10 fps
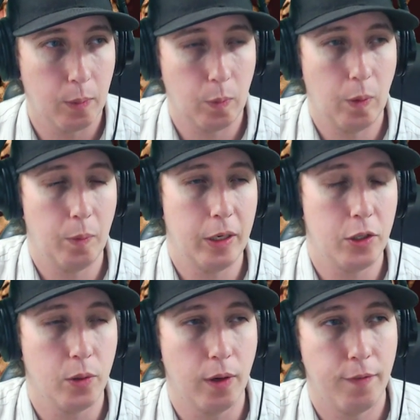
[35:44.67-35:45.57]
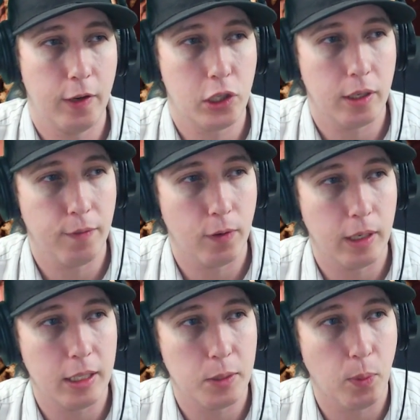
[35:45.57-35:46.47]
what we do officially for
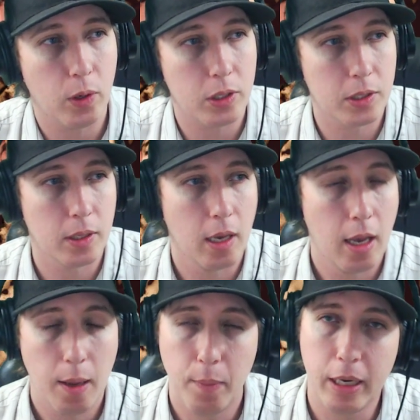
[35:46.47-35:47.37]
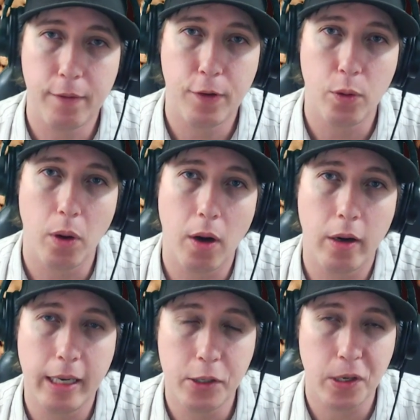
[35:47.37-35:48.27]
esports. But if you are
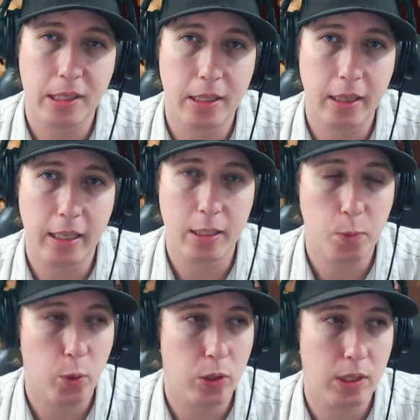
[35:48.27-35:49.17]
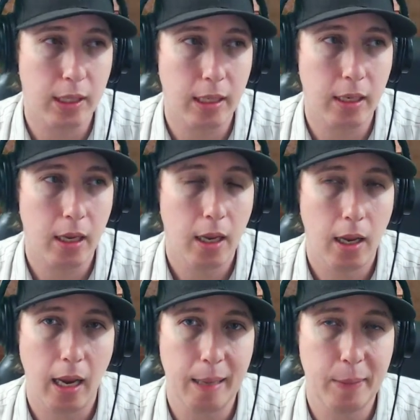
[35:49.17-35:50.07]
interested in the esports scene,
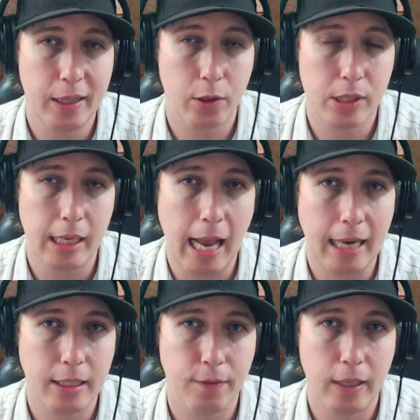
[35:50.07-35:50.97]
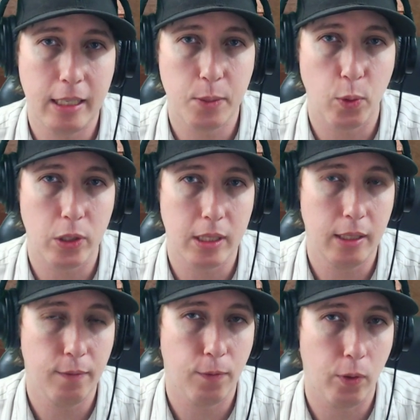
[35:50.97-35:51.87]
I mean, there's an active esports
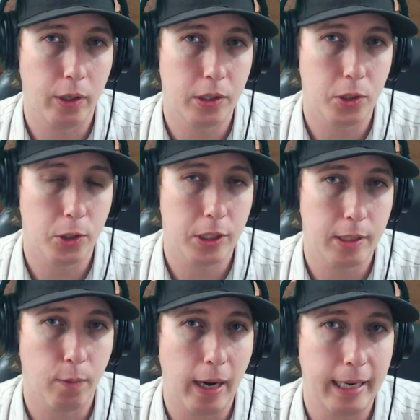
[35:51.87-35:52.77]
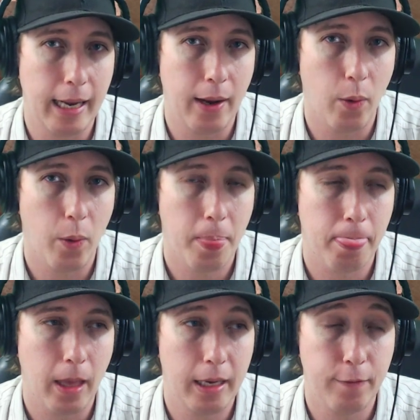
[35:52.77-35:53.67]
scene for Insurgency right now.
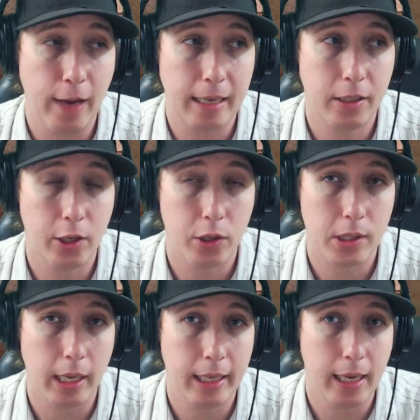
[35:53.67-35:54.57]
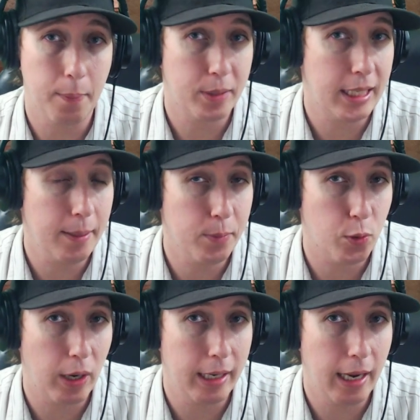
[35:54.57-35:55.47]
In fact, they're signing up teams
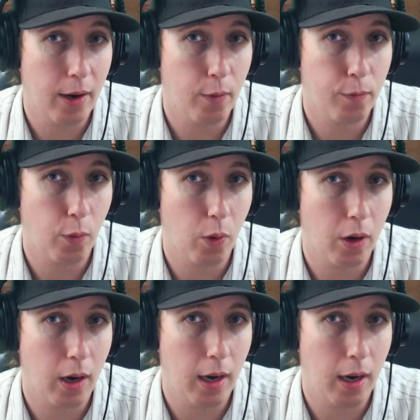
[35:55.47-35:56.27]
right now for